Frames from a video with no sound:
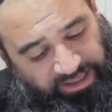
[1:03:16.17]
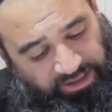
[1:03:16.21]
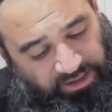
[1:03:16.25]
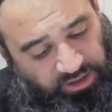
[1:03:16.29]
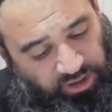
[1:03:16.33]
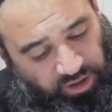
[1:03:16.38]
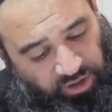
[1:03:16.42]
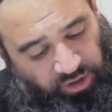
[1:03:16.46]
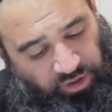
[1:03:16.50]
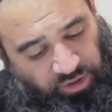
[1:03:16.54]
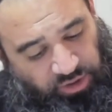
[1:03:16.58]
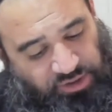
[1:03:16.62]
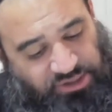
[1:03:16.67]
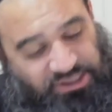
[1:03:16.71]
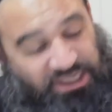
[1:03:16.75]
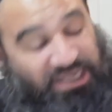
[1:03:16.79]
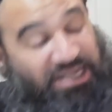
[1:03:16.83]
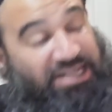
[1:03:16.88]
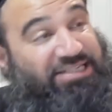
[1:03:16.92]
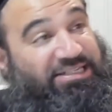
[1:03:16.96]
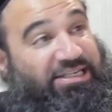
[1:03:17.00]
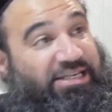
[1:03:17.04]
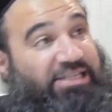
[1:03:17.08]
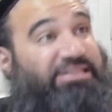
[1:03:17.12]
that learns
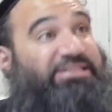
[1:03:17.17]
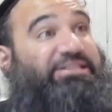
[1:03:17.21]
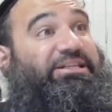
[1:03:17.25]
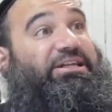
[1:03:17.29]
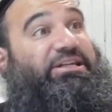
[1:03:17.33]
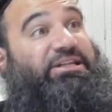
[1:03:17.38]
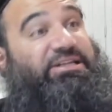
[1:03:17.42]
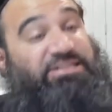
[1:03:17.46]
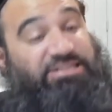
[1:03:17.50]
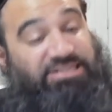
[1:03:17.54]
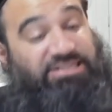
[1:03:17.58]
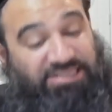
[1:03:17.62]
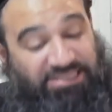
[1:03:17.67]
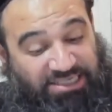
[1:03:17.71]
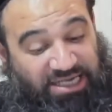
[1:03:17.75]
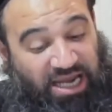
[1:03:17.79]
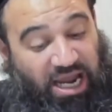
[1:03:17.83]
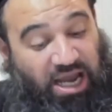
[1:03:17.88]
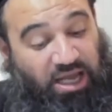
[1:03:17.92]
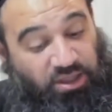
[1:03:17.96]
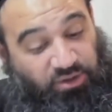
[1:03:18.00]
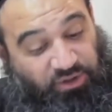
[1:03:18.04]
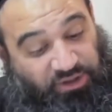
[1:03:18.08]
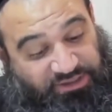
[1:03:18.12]
and is considered a
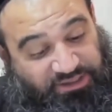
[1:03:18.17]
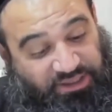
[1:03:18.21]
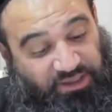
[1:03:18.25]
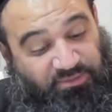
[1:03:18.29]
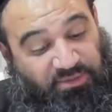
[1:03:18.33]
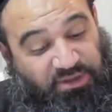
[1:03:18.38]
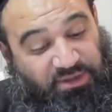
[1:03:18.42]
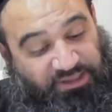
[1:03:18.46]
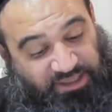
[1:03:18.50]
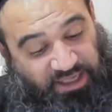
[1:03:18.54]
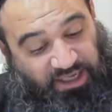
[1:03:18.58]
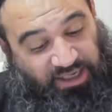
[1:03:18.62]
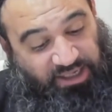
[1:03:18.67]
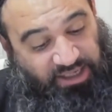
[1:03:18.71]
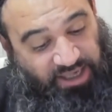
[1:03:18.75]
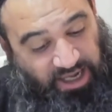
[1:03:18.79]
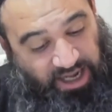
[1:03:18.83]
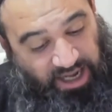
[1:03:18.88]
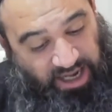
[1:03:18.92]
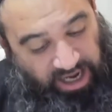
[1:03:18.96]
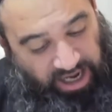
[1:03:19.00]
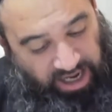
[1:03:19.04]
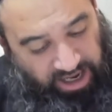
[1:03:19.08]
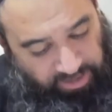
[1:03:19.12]
scholar, a Talmid
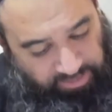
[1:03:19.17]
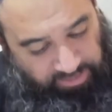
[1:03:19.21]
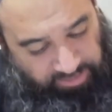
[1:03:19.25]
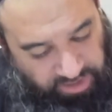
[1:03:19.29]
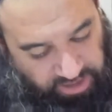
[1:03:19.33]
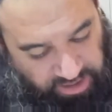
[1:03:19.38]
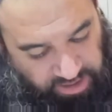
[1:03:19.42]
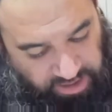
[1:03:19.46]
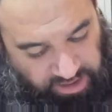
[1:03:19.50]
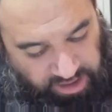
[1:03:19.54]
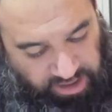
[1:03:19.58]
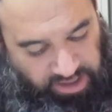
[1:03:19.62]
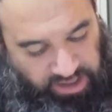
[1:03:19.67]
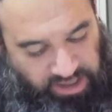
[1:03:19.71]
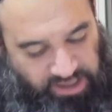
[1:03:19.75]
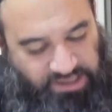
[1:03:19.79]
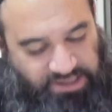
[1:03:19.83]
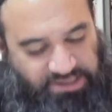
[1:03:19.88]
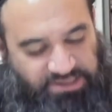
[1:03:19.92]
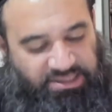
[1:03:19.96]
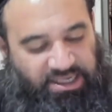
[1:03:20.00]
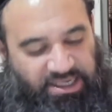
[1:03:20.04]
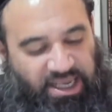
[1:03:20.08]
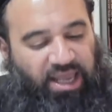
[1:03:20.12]
Chacham?
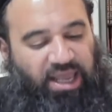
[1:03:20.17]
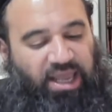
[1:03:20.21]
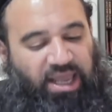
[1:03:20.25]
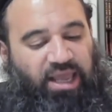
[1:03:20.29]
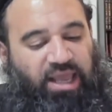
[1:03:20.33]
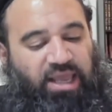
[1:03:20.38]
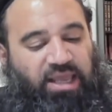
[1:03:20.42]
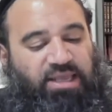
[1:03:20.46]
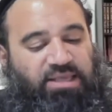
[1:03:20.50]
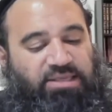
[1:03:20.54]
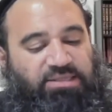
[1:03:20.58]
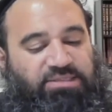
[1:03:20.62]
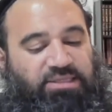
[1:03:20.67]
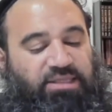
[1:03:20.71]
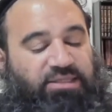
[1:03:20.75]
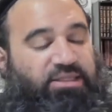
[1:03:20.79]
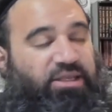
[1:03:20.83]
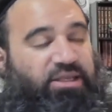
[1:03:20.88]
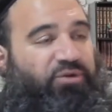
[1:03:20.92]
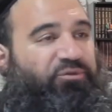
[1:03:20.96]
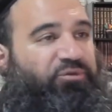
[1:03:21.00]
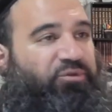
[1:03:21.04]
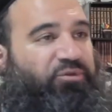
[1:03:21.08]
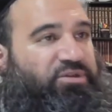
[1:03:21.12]
Says the
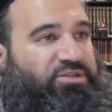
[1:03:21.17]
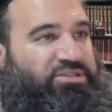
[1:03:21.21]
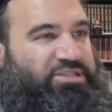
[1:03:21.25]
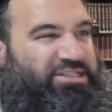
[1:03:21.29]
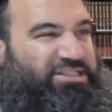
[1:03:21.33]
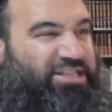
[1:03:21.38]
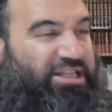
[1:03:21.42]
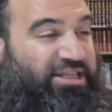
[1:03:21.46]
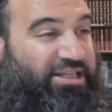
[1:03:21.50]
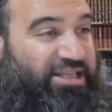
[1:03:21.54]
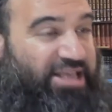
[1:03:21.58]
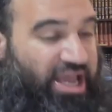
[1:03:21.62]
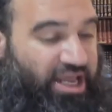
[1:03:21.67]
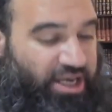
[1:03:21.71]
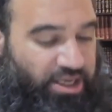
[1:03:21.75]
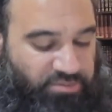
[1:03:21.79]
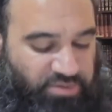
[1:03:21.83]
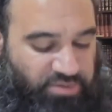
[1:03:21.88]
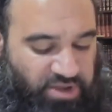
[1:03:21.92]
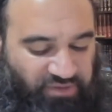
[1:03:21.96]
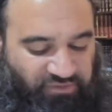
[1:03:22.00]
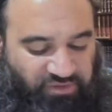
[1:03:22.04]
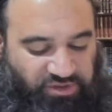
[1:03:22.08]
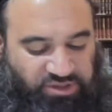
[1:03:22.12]
difference is that the
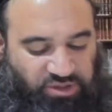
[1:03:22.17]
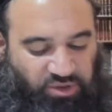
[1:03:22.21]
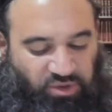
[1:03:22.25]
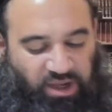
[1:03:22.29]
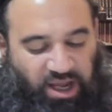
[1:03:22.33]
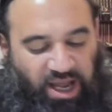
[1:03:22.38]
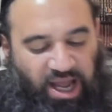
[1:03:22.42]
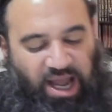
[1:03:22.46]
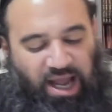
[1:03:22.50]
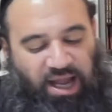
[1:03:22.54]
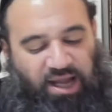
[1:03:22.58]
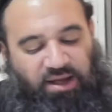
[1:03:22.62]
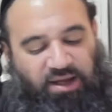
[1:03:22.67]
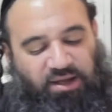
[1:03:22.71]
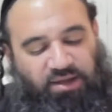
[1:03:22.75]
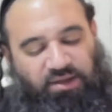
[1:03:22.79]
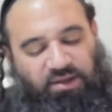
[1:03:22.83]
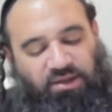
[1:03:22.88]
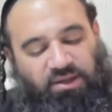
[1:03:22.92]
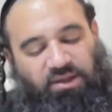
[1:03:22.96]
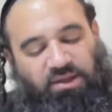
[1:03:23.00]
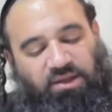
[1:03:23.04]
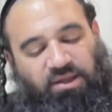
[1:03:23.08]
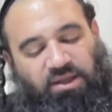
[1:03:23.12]
enemy of the Torah,
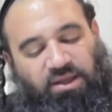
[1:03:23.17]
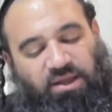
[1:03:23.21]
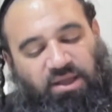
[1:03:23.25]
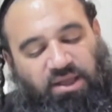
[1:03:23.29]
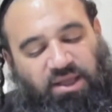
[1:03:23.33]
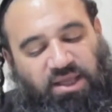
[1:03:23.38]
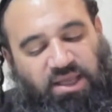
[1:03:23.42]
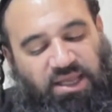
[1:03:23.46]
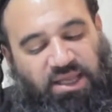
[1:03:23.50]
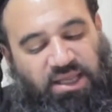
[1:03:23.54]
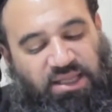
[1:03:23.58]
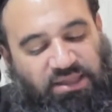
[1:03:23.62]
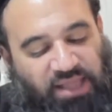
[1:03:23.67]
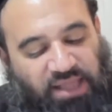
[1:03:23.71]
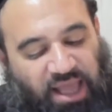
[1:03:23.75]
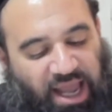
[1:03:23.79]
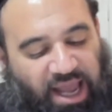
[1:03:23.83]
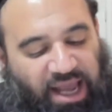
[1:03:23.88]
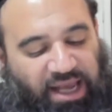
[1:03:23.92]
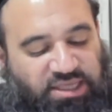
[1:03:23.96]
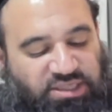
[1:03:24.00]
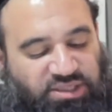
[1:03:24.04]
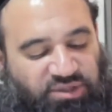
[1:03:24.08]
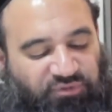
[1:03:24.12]
he
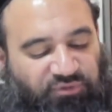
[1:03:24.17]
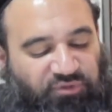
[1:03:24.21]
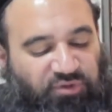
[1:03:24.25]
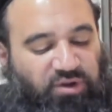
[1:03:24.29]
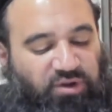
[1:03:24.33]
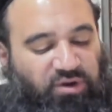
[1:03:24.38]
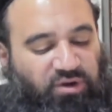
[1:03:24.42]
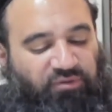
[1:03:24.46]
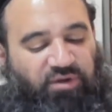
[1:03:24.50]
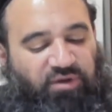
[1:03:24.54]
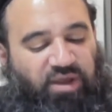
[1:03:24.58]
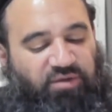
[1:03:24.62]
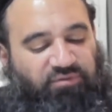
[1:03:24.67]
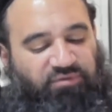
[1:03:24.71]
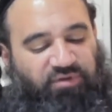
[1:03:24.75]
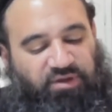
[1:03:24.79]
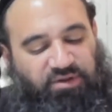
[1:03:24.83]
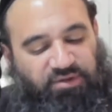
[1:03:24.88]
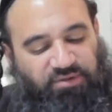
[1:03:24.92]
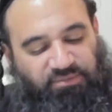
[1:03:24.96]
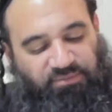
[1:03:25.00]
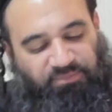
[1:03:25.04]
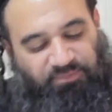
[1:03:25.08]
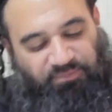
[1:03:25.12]
lacks fear of
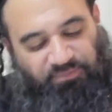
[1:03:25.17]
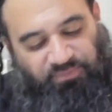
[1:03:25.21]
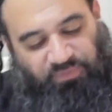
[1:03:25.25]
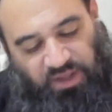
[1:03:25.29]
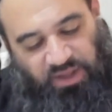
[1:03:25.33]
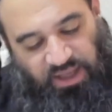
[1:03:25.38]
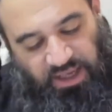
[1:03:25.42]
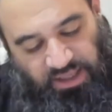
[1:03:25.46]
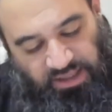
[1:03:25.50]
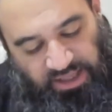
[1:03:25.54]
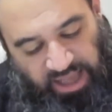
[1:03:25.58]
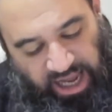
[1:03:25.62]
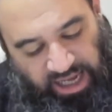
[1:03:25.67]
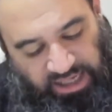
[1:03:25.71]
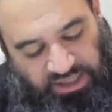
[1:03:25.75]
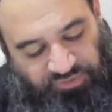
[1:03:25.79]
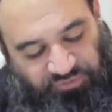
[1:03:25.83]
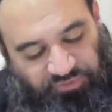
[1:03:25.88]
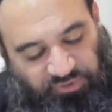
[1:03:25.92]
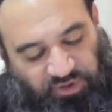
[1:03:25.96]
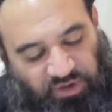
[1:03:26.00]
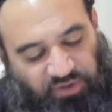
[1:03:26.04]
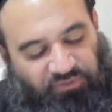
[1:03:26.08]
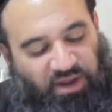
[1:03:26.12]
heaven. He
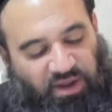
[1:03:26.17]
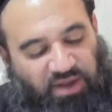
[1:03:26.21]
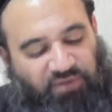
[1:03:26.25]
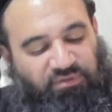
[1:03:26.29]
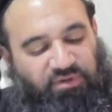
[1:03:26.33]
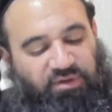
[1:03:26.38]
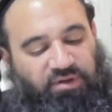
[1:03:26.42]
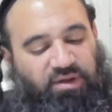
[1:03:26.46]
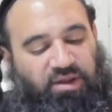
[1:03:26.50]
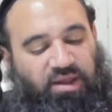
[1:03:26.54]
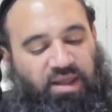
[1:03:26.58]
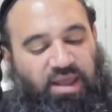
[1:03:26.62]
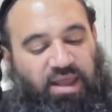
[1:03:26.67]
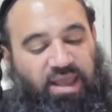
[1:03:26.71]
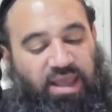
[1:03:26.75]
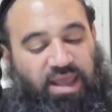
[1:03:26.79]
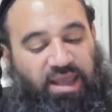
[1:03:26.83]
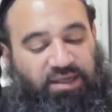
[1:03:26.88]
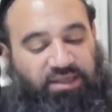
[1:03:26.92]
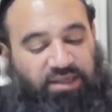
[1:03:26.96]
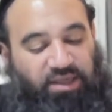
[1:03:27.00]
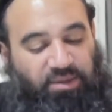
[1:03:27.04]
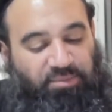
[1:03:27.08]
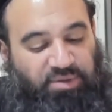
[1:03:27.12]
lacks fear of heaven.
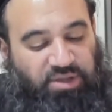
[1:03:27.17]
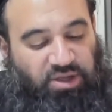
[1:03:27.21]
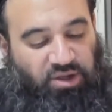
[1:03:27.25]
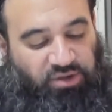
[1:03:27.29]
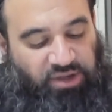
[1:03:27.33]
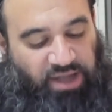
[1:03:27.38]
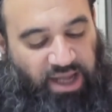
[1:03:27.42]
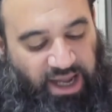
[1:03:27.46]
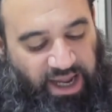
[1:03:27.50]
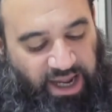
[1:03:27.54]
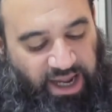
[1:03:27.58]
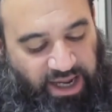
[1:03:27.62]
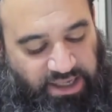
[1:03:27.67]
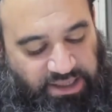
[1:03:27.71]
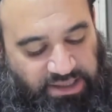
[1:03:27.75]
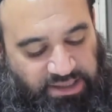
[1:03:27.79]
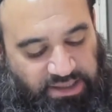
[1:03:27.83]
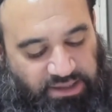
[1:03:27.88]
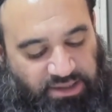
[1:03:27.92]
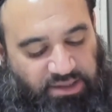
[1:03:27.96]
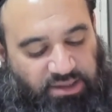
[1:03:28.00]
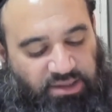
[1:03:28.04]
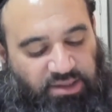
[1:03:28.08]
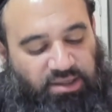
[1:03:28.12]
And Rabbi
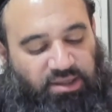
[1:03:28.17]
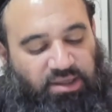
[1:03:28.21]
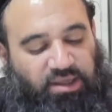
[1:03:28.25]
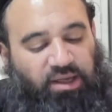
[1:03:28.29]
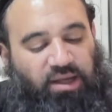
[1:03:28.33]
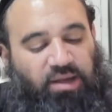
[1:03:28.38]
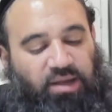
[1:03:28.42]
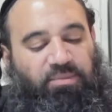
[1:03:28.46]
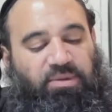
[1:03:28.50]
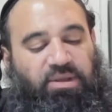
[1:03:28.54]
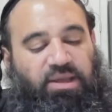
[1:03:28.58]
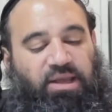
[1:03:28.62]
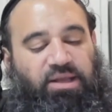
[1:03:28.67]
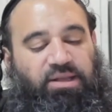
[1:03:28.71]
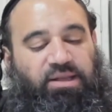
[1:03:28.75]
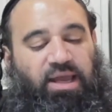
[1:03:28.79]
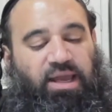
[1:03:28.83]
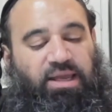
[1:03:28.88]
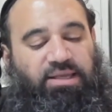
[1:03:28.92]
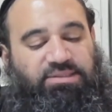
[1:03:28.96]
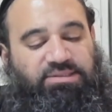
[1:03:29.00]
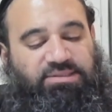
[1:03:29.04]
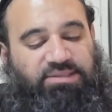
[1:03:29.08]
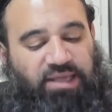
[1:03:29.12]

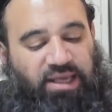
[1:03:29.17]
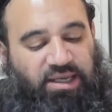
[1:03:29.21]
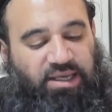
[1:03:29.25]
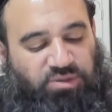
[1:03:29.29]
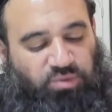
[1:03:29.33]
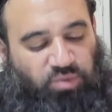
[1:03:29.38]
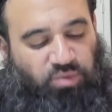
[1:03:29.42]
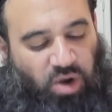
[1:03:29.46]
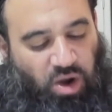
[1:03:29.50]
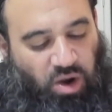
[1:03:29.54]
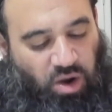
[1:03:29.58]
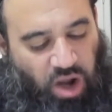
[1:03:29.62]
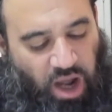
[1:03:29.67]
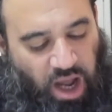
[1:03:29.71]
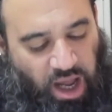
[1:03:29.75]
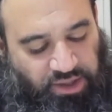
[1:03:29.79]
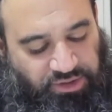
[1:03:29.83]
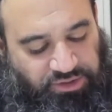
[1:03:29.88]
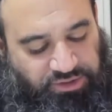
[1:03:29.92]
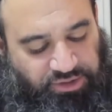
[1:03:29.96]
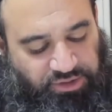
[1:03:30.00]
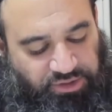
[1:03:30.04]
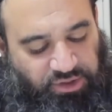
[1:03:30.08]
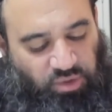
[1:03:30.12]
Yanai says, woe
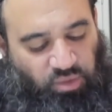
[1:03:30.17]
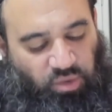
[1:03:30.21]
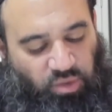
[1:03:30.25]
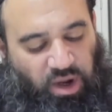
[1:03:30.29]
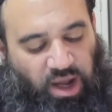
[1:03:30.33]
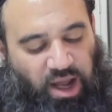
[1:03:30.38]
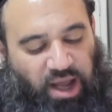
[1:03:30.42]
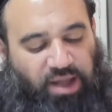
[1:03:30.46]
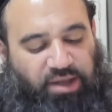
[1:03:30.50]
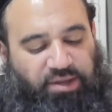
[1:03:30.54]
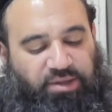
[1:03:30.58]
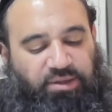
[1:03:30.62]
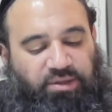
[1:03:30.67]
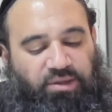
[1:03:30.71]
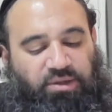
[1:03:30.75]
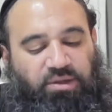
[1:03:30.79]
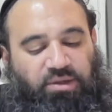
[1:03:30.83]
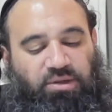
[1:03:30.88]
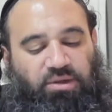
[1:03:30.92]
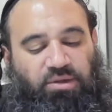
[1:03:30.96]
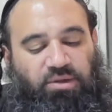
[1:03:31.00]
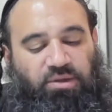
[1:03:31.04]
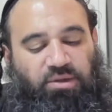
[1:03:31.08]
unto the one